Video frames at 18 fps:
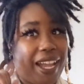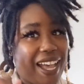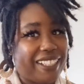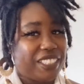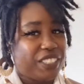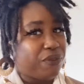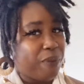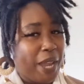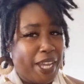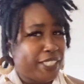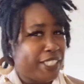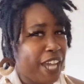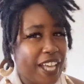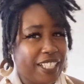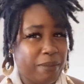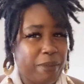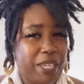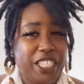got this from Ancient
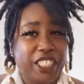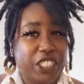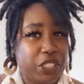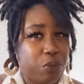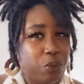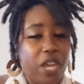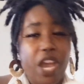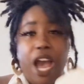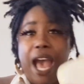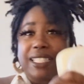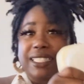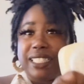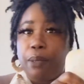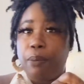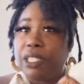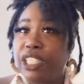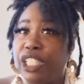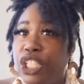Cosmeticz as well. I
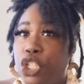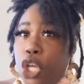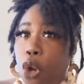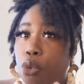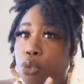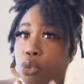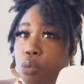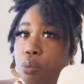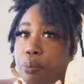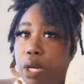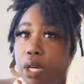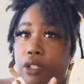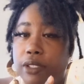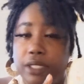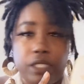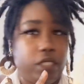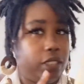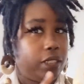typically don't do
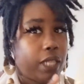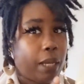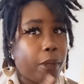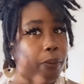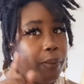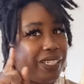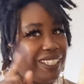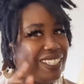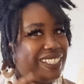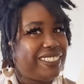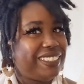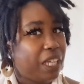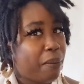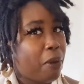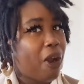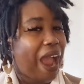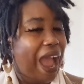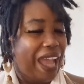butters in the summer, but this
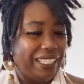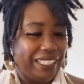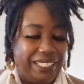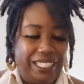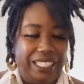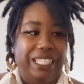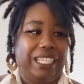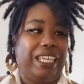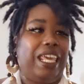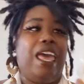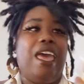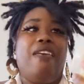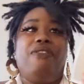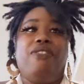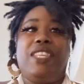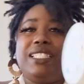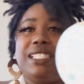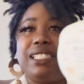summer I did it.
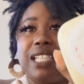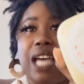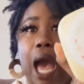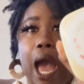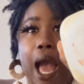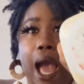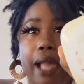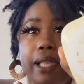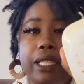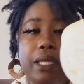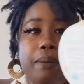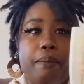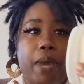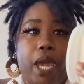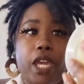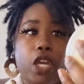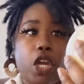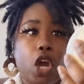This is the Island
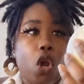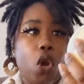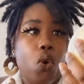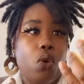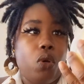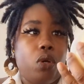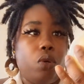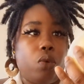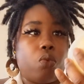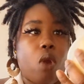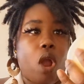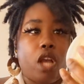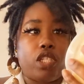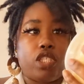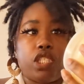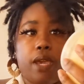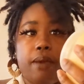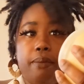Mango raw
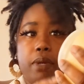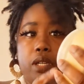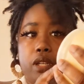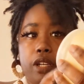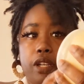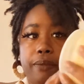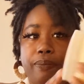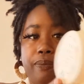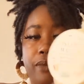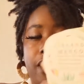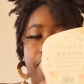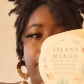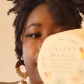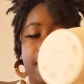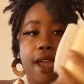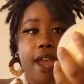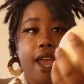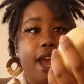shea butter that
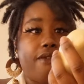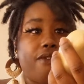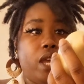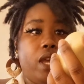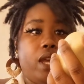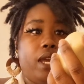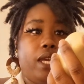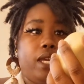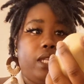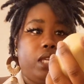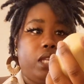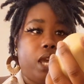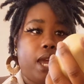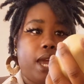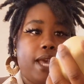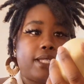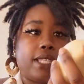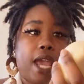they have, and it
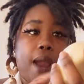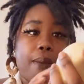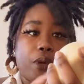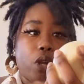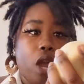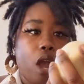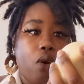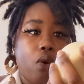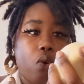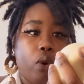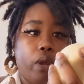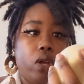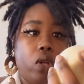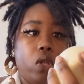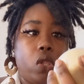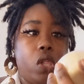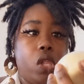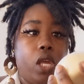has apricot
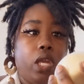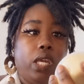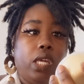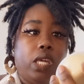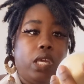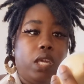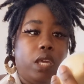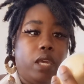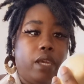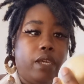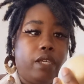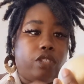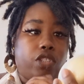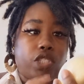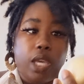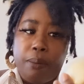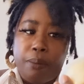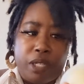oil and
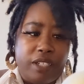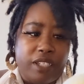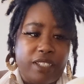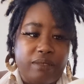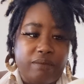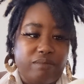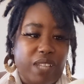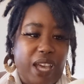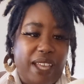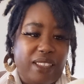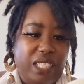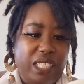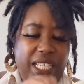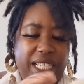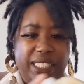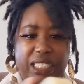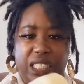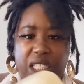shea butter. I think
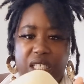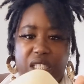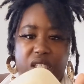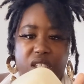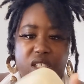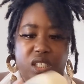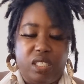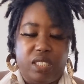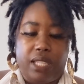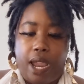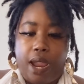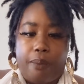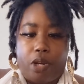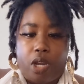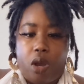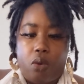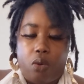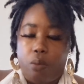that's it, is the
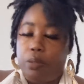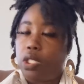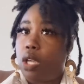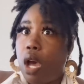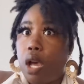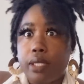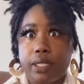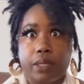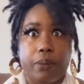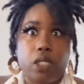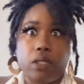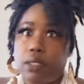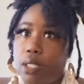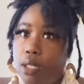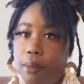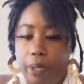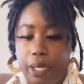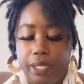apricot oil. But y'all, it smells
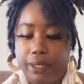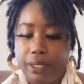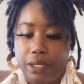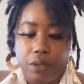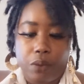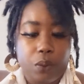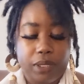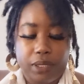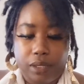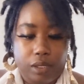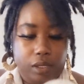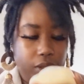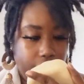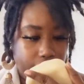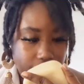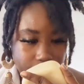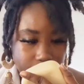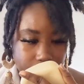amazing once again.